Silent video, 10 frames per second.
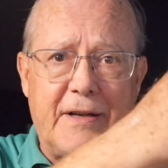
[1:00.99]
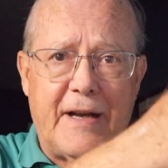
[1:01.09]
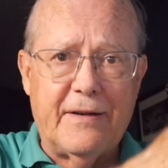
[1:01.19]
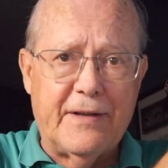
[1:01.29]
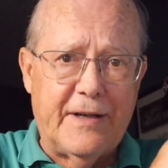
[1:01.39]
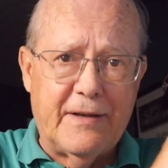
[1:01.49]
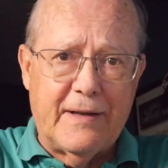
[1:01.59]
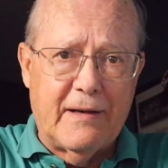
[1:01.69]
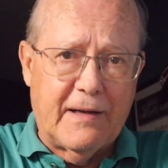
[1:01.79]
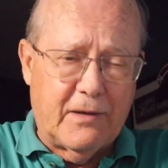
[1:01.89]
down there,
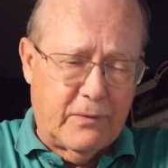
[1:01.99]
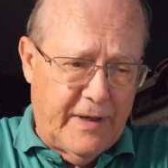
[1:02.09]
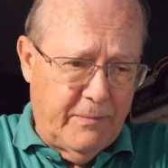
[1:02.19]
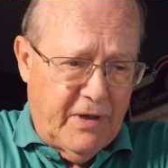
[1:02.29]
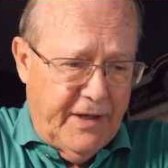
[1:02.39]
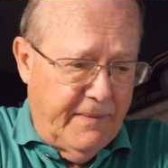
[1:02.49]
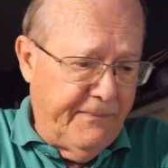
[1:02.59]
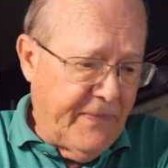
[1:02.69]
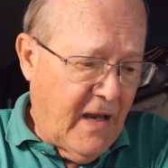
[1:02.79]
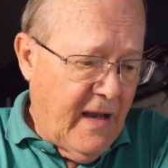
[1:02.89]
that little red button.
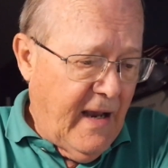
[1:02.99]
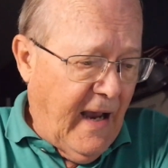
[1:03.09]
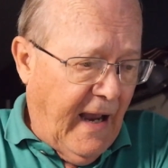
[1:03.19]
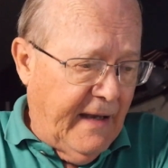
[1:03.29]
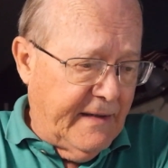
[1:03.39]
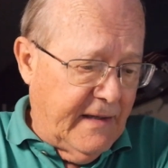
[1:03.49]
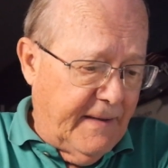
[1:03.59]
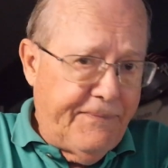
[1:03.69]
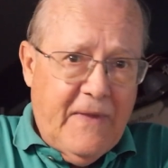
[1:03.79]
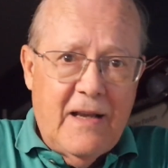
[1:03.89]
And
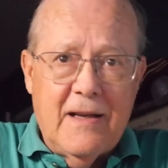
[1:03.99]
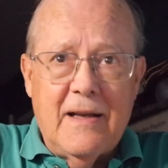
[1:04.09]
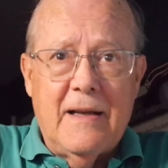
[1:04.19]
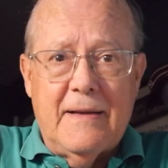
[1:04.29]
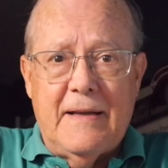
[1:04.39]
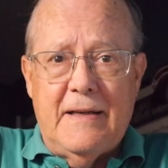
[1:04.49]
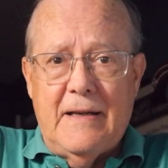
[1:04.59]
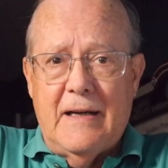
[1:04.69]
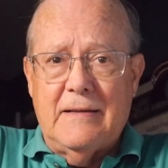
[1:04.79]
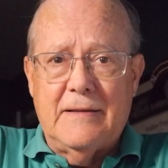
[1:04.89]

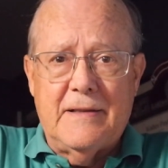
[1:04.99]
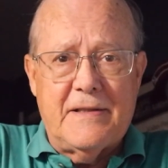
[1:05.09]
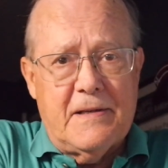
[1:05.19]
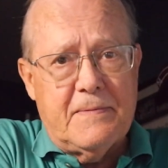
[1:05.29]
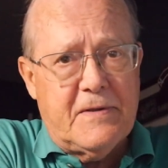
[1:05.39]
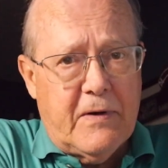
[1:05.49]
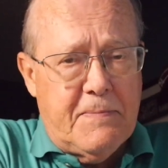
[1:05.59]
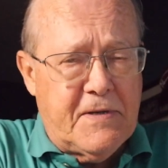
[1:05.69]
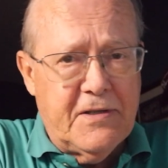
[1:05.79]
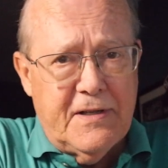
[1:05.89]
the
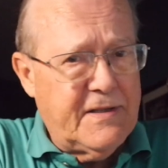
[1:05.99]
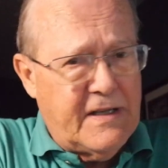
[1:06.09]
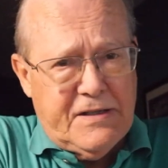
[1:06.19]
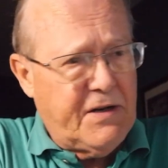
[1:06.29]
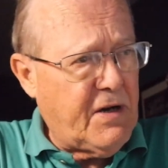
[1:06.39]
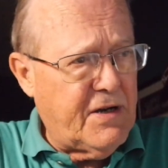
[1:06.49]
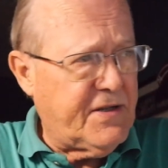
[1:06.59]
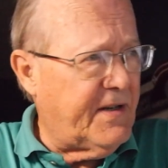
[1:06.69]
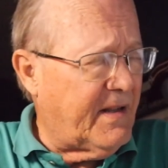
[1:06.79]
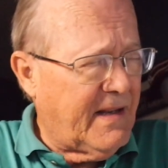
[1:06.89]
subscription, it doesn't
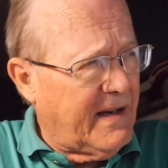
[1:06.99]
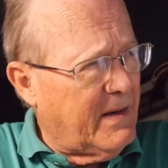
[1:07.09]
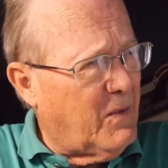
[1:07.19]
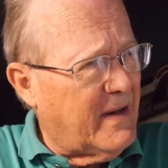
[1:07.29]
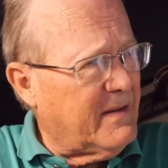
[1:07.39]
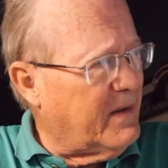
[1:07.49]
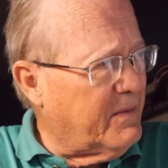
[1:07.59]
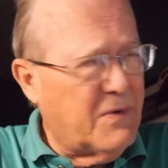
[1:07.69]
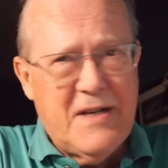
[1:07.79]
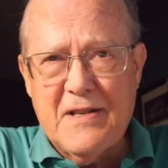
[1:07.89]
cost you anything. And the
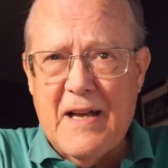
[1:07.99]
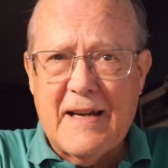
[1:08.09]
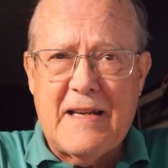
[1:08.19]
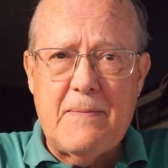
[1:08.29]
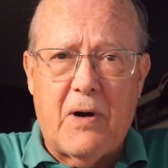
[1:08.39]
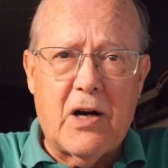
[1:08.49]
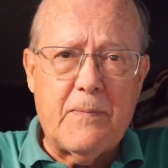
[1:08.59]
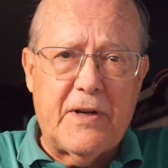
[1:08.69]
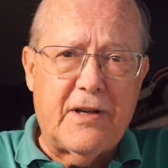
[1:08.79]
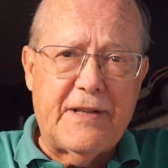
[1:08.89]
reason I keep
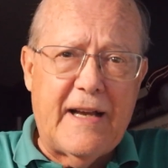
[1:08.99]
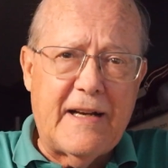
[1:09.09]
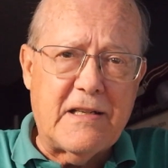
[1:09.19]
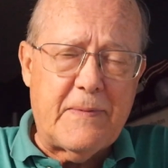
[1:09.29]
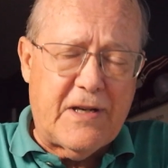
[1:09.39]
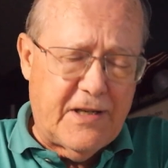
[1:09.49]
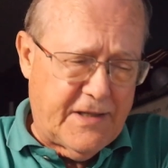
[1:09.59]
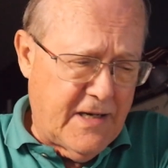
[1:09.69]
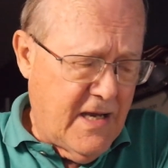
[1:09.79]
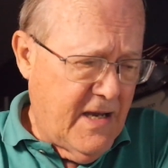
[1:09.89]
harping on that is
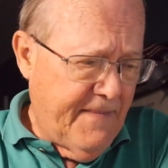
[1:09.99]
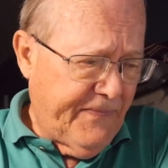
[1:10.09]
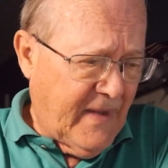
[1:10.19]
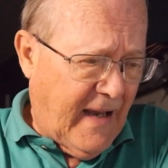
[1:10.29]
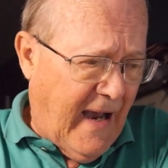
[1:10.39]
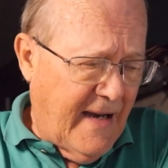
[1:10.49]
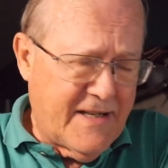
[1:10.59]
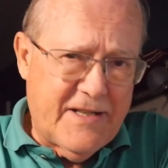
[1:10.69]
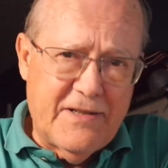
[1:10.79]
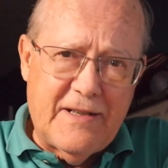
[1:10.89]
because I
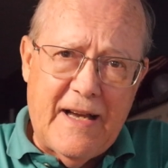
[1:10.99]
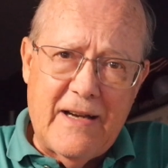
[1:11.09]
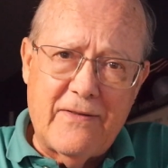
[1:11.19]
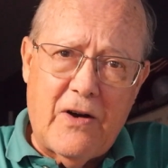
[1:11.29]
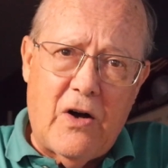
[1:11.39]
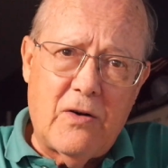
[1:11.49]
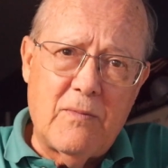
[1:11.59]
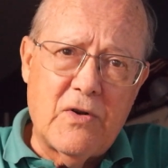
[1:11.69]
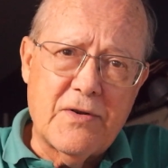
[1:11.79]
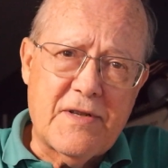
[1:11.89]
still have
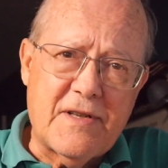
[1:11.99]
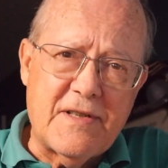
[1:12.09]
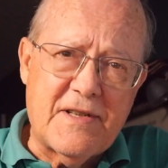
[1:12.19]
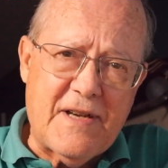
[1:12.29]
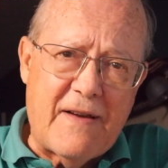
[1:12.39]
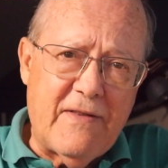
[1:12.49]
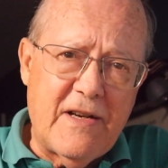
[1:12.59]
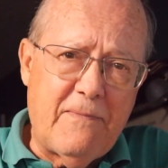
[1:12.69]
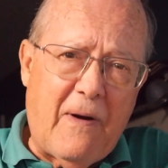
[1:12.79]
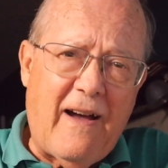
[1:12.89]
almost
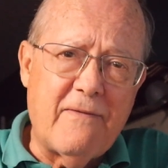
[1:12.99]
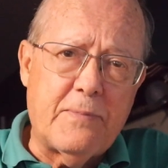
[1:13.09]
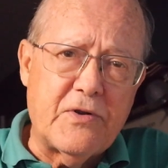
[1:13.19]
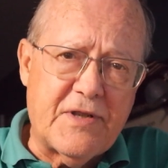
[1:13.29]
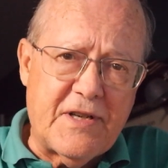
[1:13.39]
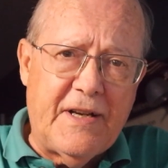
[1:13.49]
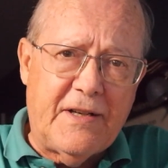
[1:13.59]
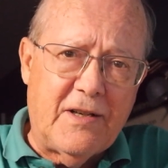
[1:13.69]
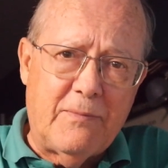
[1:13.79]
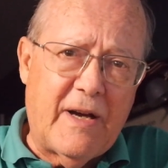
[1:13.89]

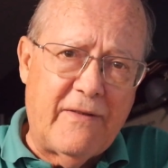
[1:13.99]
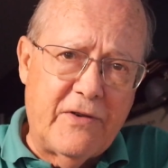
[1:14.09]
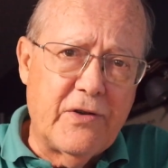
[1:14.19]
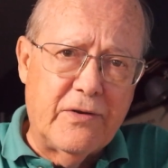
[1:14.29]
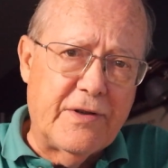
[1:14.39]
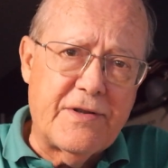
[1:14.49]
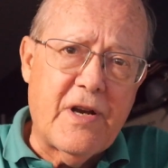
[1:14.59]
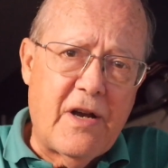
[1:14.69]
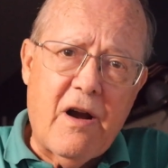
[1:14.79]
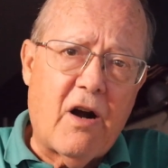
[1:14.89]
75% of my viewers
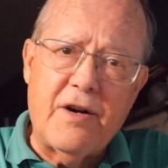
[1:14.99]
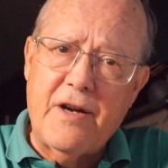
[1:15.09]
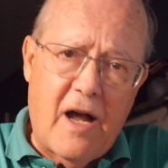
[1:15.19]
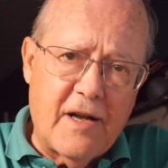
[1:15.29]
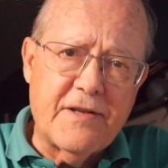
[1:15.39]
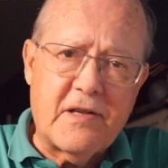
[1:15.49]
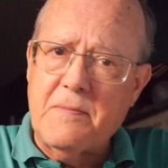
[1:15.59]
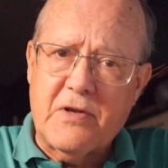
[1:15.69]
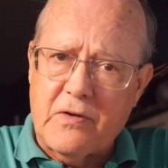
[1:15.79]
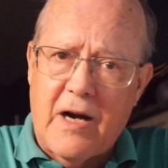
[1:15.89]
are
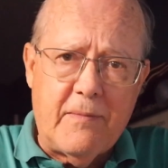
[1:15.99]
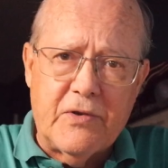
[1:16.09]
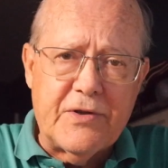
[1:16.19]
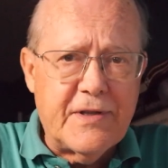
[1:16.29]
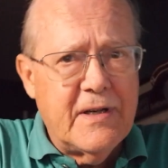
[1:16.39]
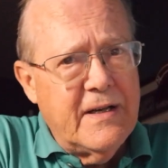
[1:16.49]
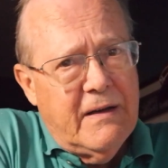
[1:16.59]
non-subscribers.